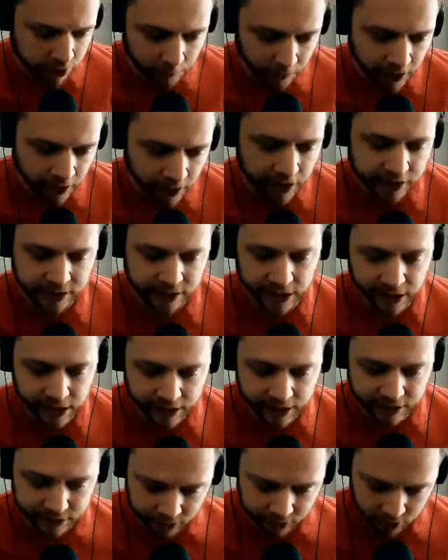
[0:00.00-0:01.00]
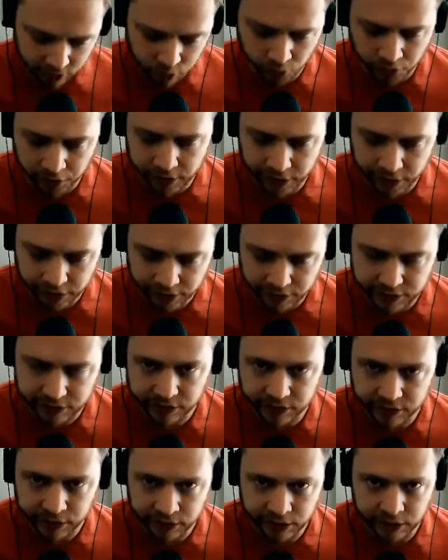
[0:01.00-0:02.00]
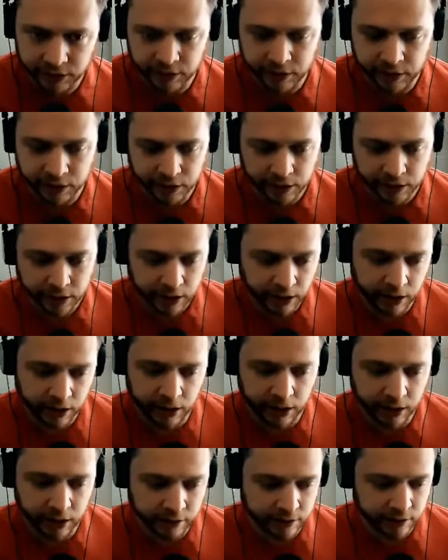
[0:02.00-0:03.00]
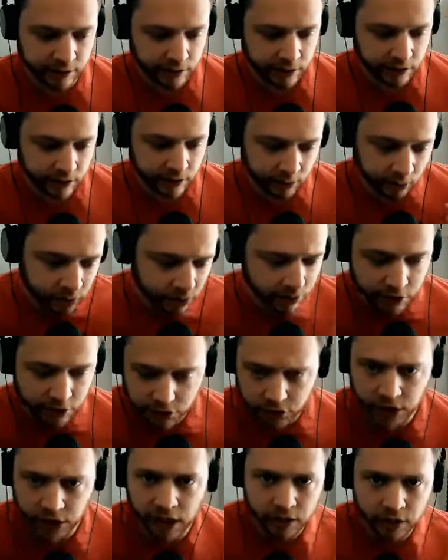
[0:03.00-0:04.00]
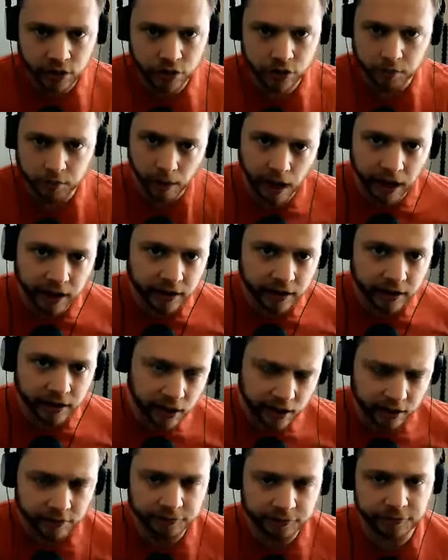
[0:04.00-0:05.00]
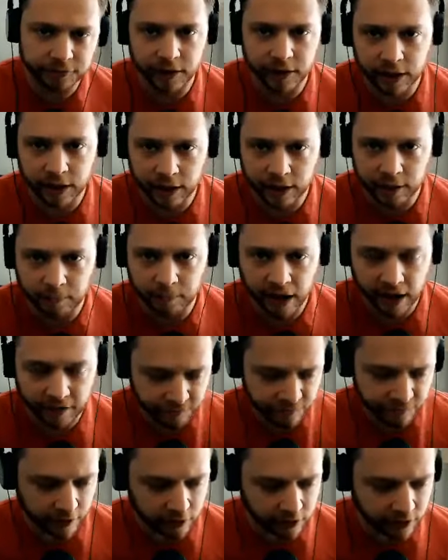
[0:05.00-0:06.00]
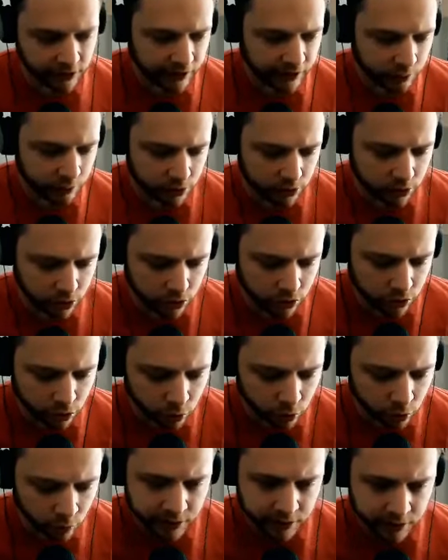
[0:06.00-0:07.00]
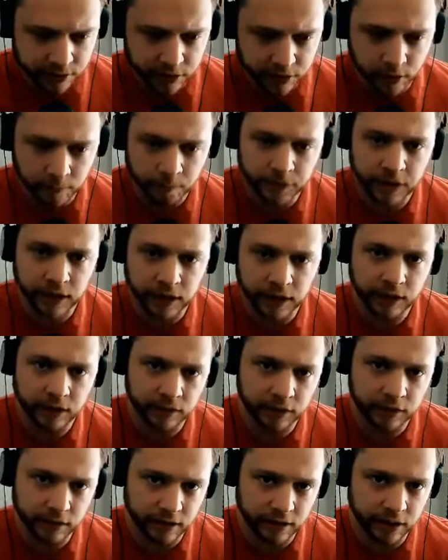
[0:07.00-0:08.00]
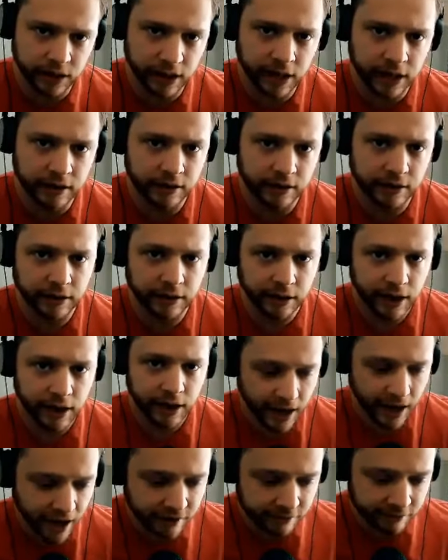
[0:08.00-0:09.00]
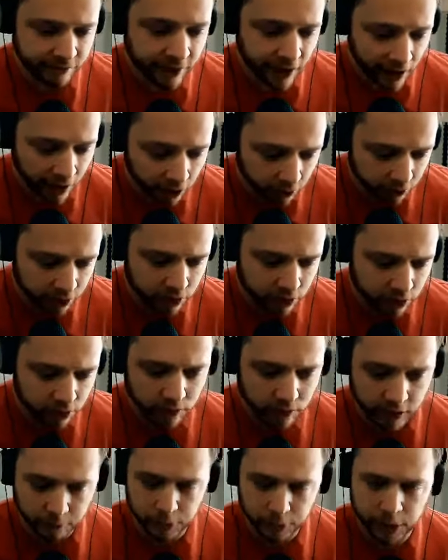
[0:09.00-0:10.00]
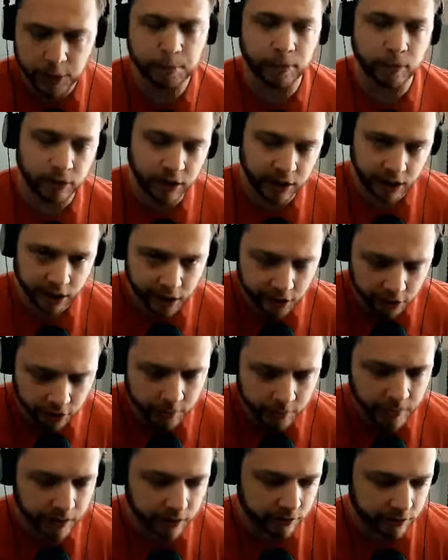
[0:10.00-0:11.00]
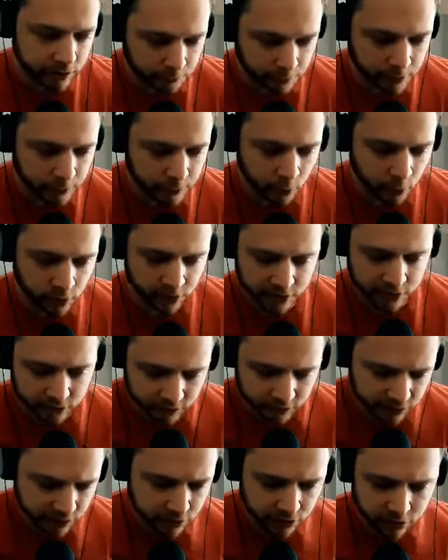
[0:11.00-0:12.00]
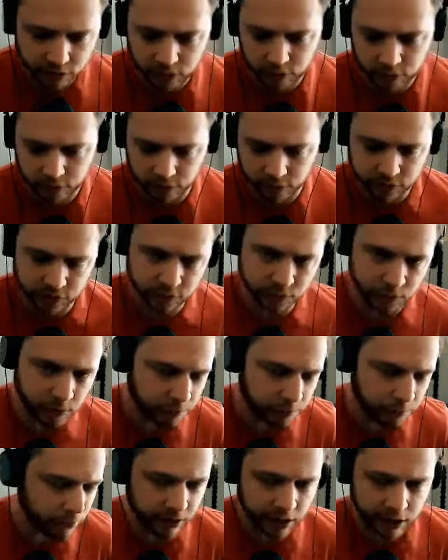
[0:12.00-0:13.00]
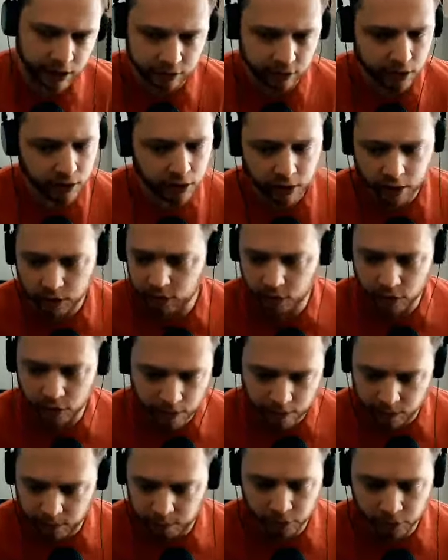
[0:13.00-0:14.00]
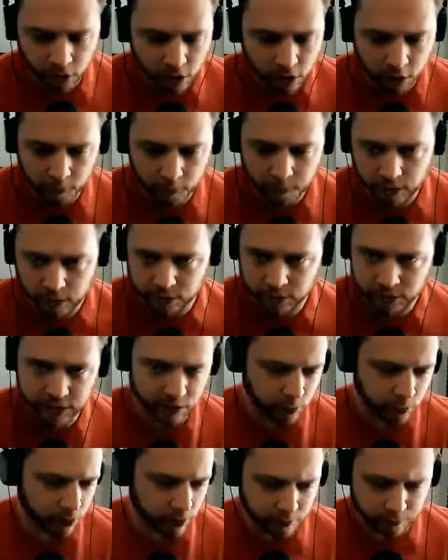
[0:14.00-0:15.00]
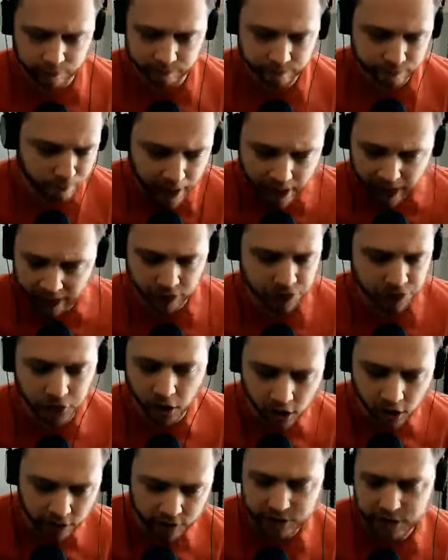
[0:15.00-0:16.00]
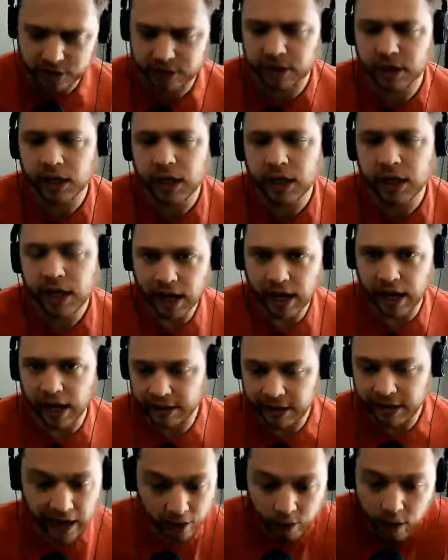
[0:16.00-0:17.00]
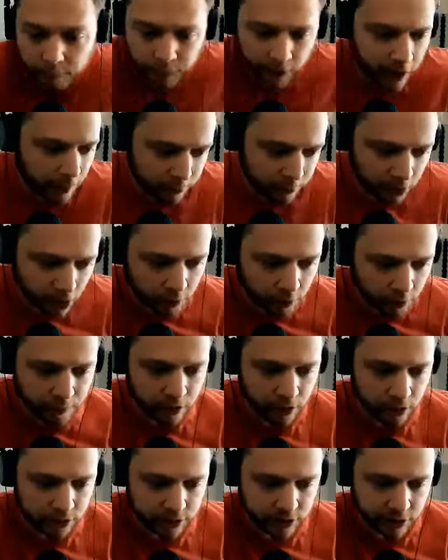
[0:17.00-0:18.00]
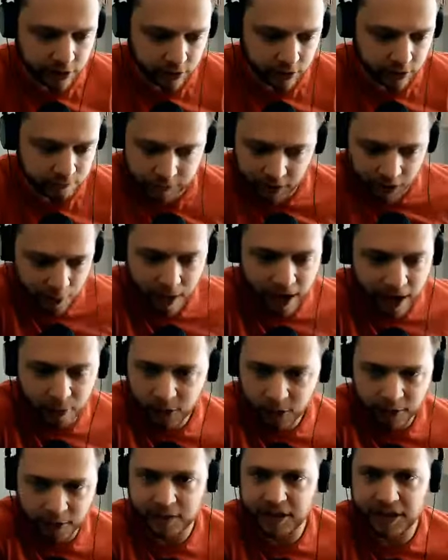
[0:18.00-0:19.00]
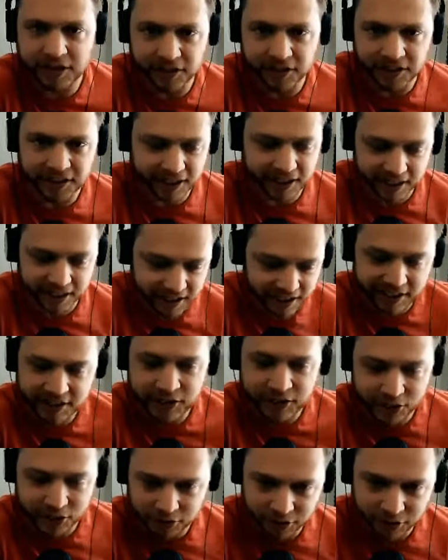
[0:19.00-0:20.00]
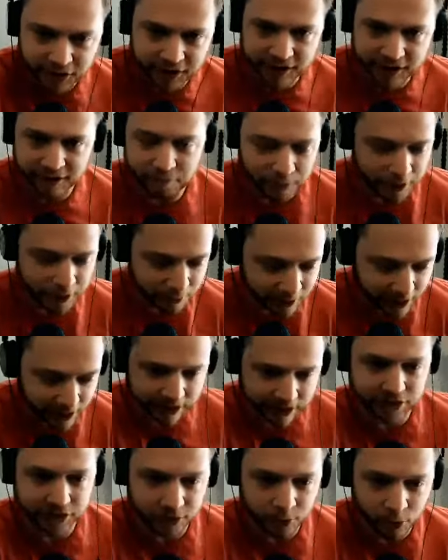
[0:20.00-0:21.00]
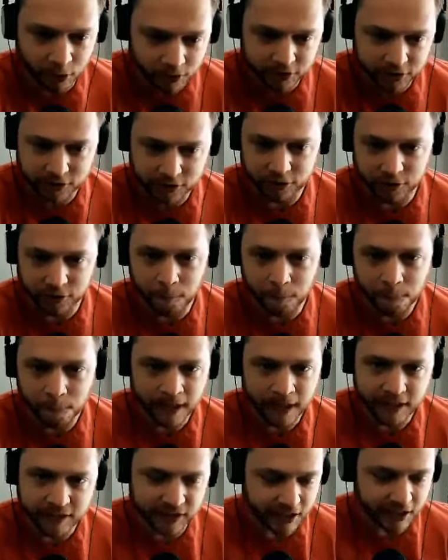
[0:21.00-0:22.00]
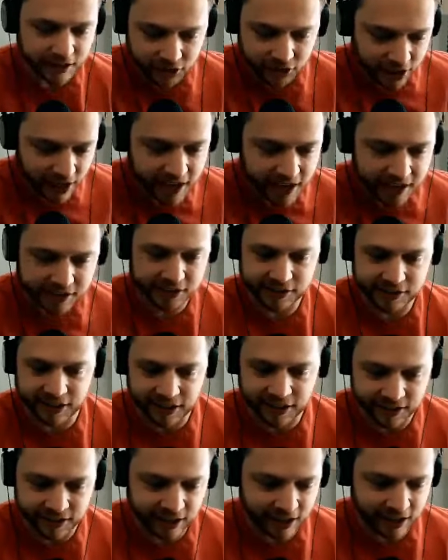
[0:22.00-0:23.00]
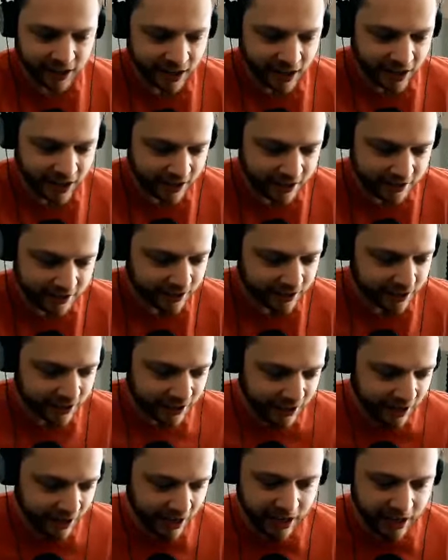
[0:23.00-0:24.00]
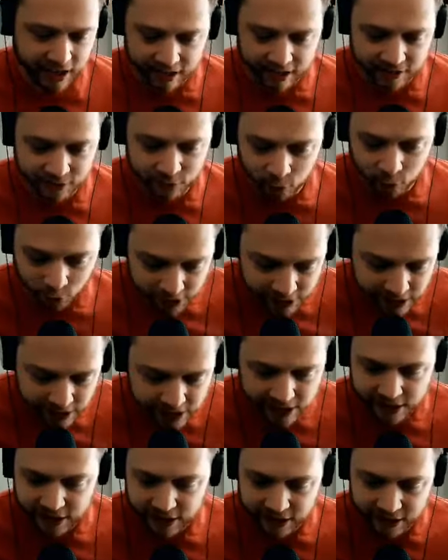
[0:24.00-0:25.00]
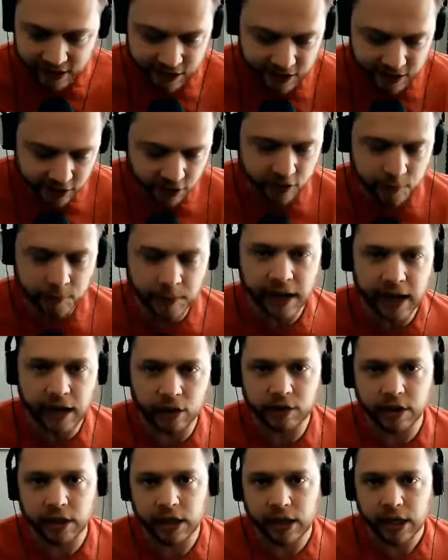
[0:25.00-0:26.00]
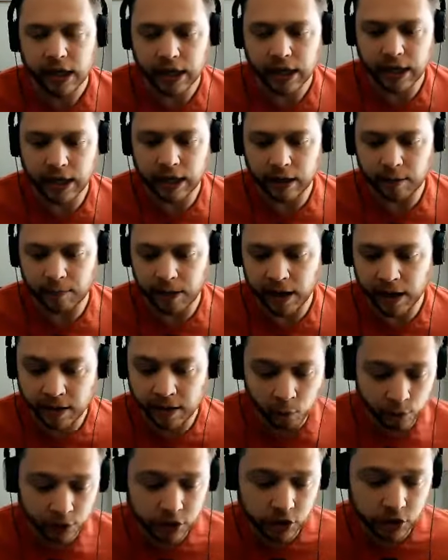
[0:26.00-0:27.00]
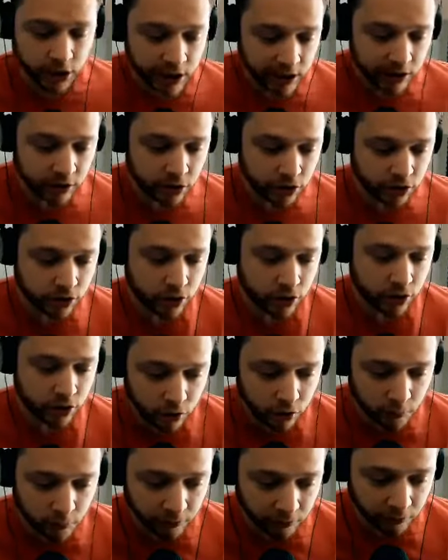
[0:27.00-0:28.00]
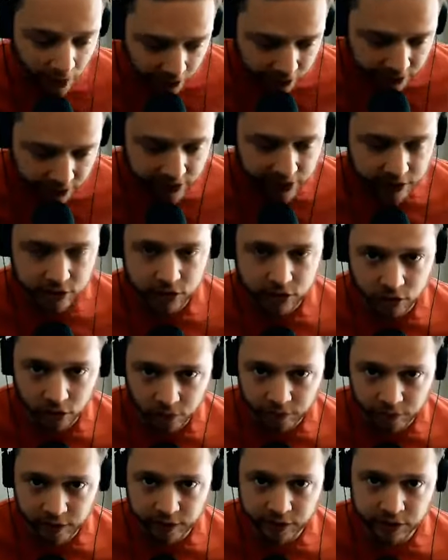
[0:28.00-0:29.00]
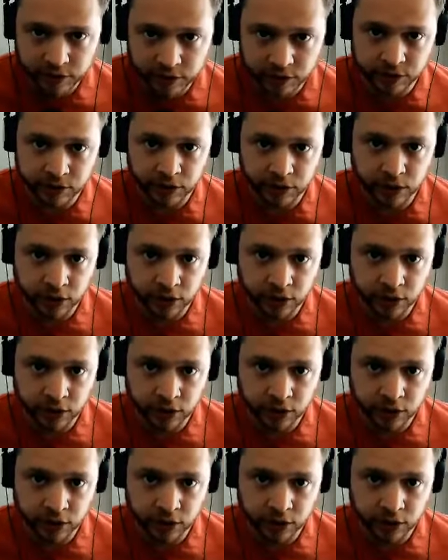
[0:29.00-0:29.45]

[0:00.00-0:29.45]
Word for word: a podcast in 2019, and it really changed my life. Um, I felt like I was doing something that had value that people cared about that people wanted to listen to versus me putting out you know maybe blog posts that were my thoughts uh, now i put out blog posts that are about what i'm hearing in an industry that people actually want to digest and and and read and hear about um, and then we changed to providing that service